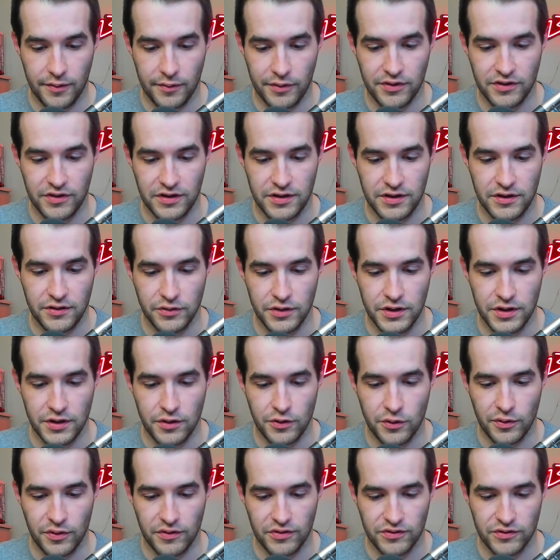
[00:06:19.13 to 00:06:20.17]
We got the Heal
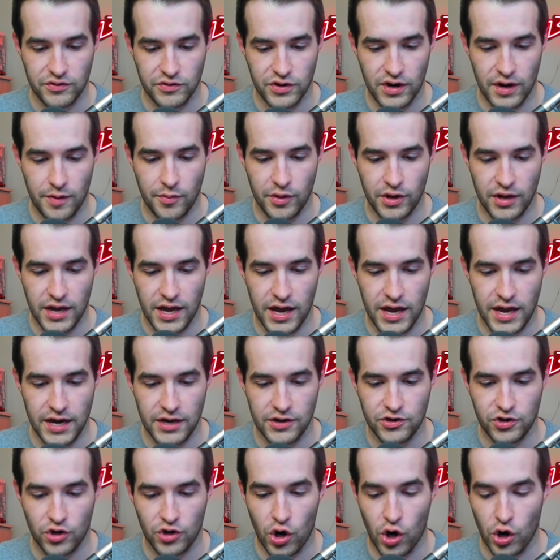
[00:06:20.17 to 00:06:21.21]
Eagle, we get the Tri
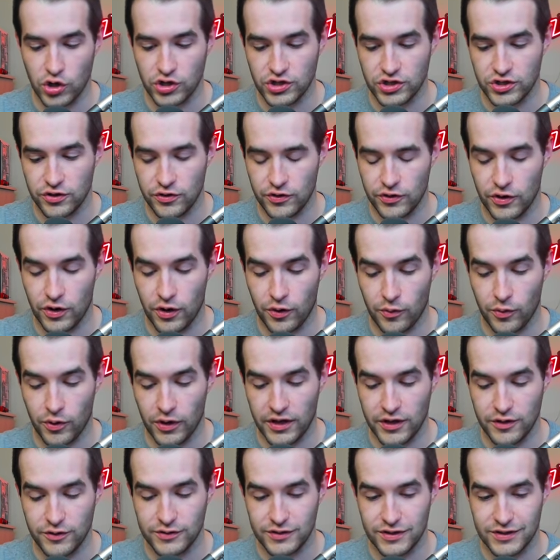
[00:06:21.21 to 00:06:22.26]
Brigade, Charge into the Dark World.
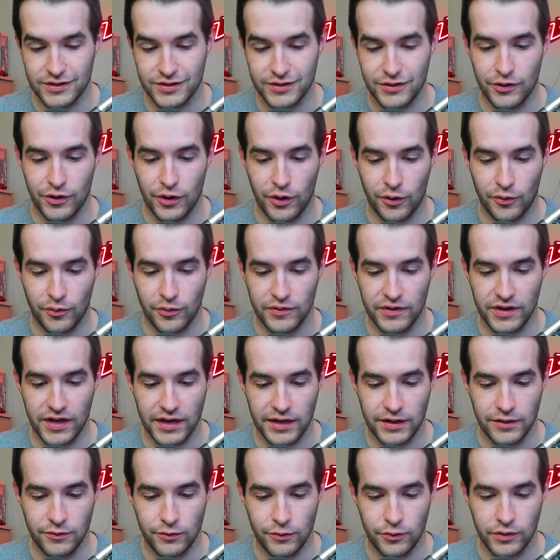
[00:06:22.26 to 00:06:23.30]
I use this in the Dark World
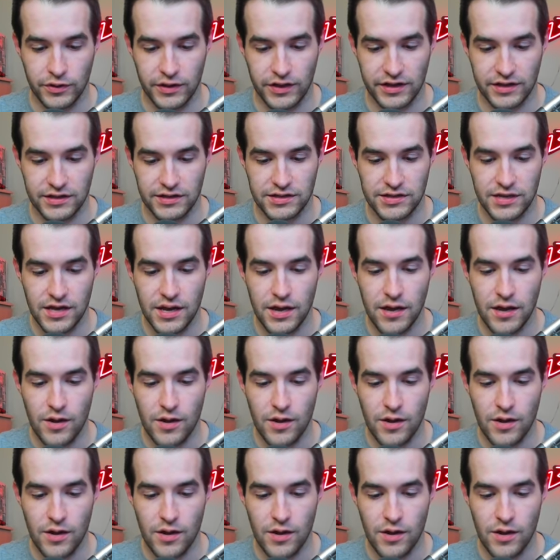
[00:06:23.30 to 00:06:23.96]
deck in Duel Links.